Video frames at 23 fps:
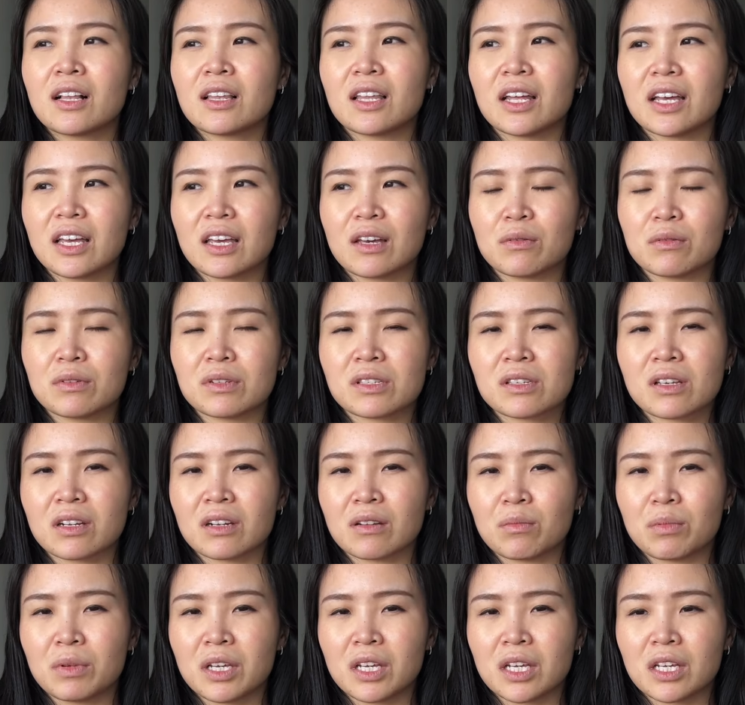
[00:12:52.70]
like it was going
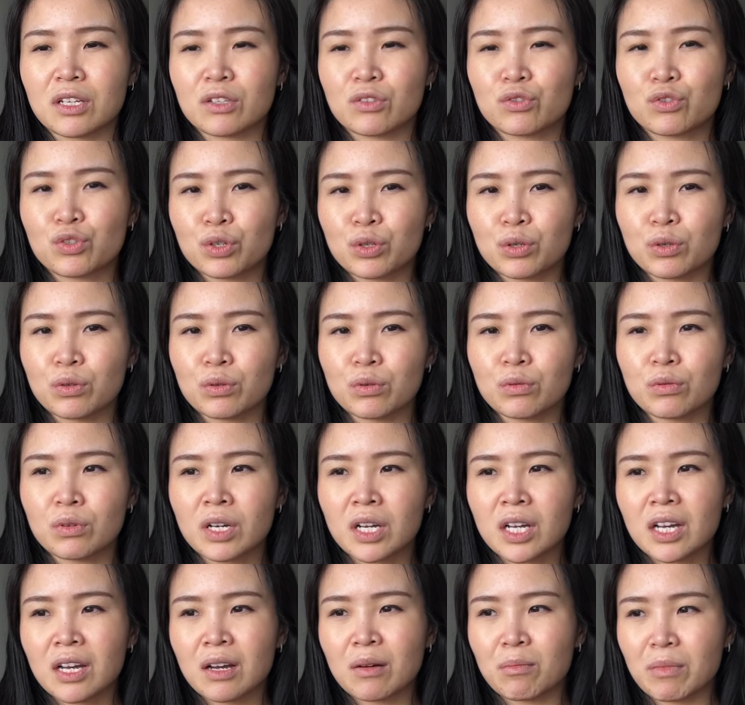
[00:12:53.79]
to be too
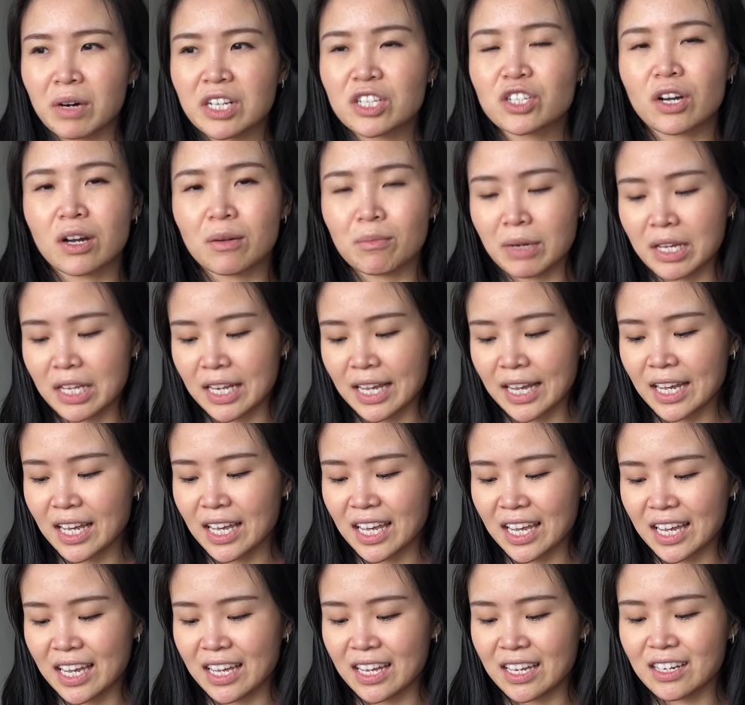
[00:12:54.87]
much on my neck,
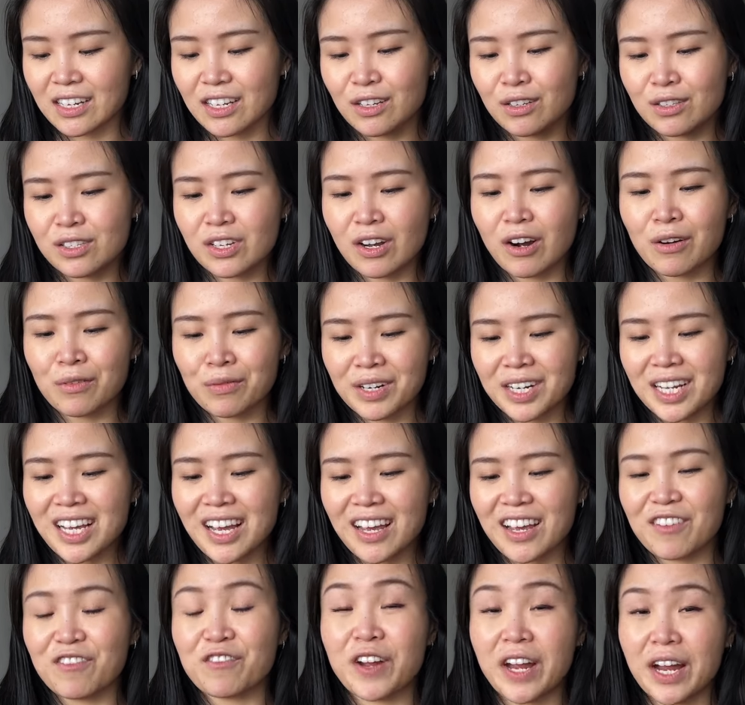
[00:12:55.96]
and it's already
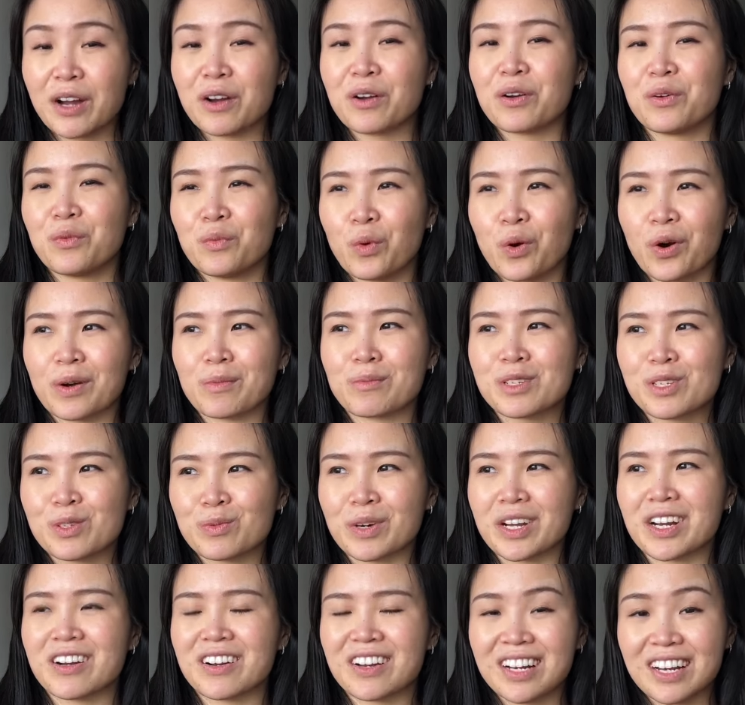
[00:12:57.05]
a very warm
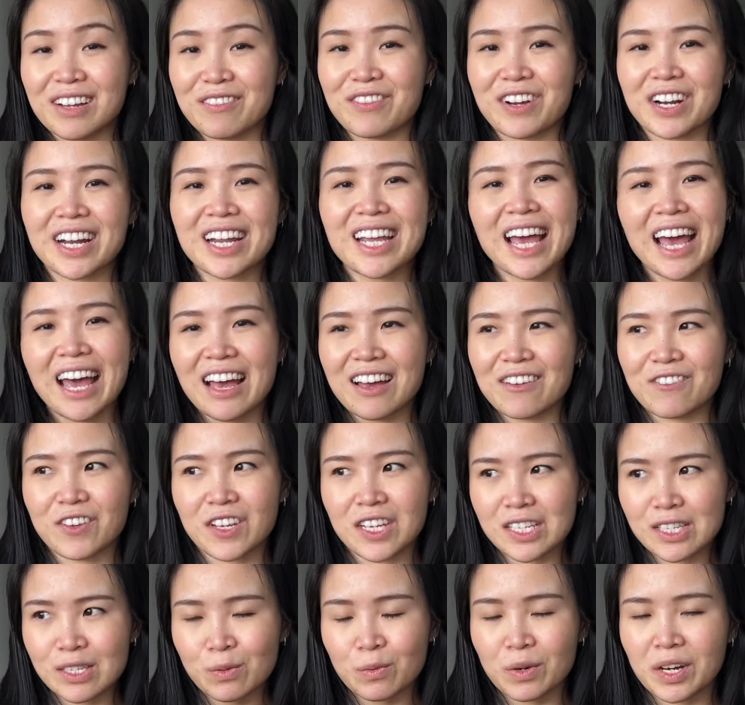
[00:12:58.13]
sweater and a very heavy
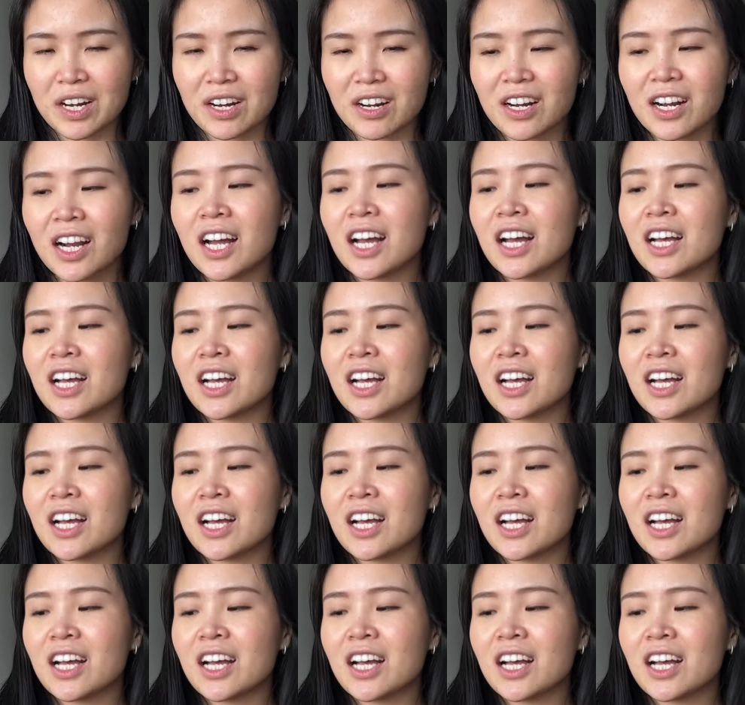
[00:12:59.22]
sweater,